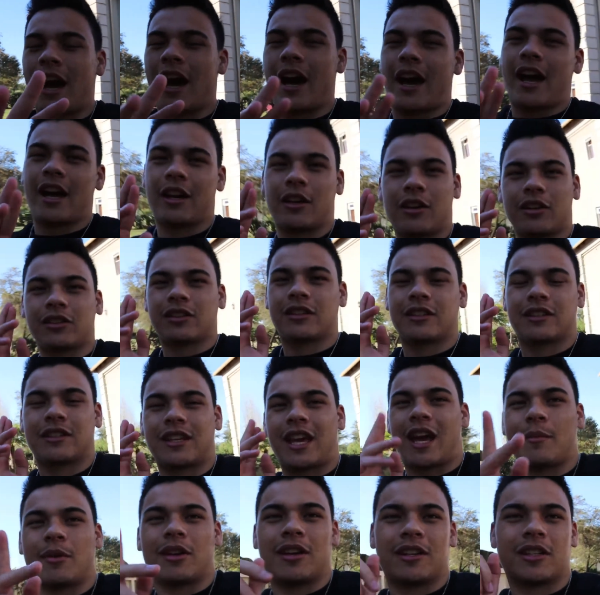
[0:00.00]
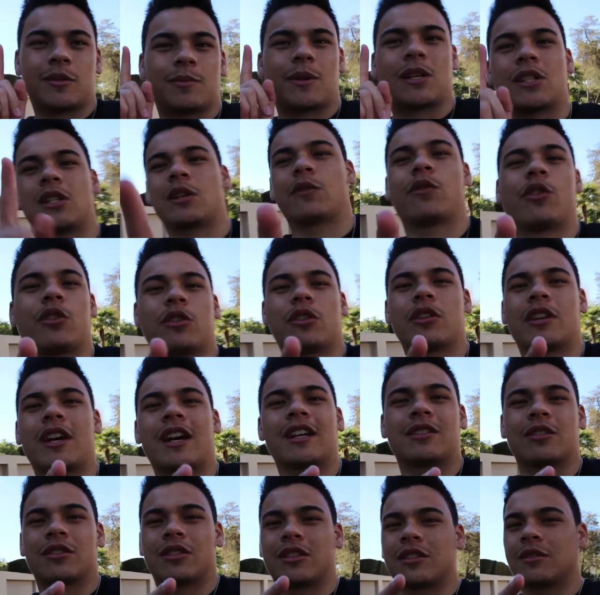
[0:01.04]
I got this camera especially for you
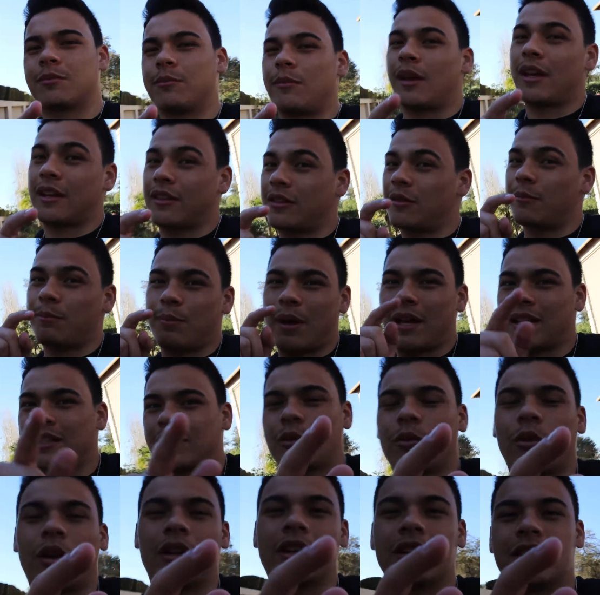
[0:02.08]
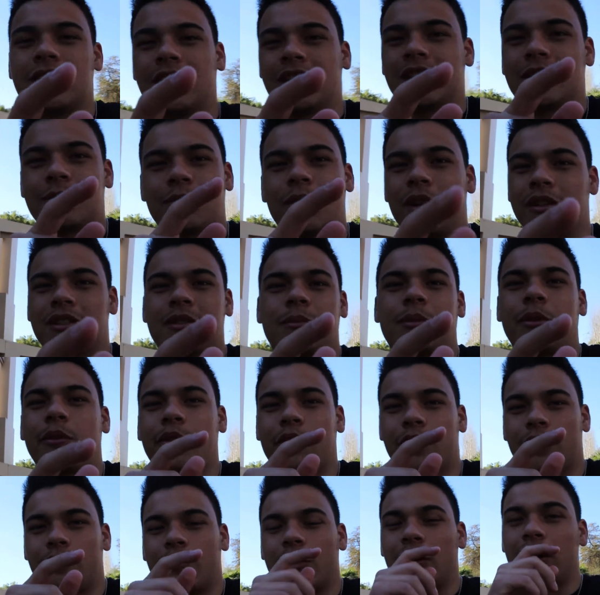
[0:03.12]
guys to just make the best quality as possible
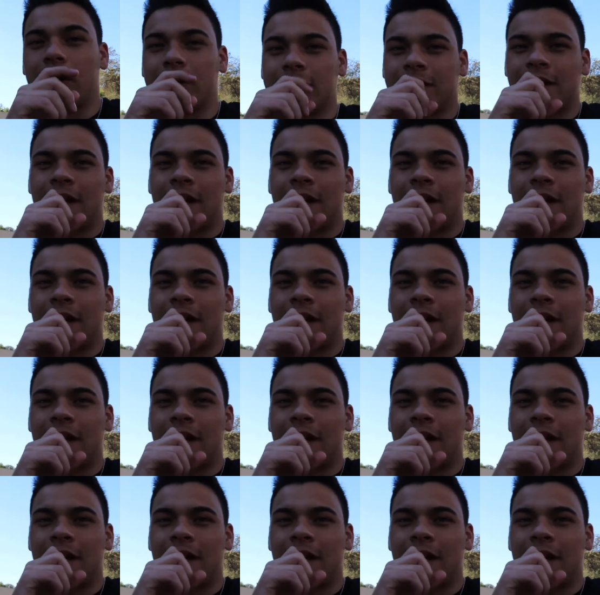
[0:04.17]
for the vlogs.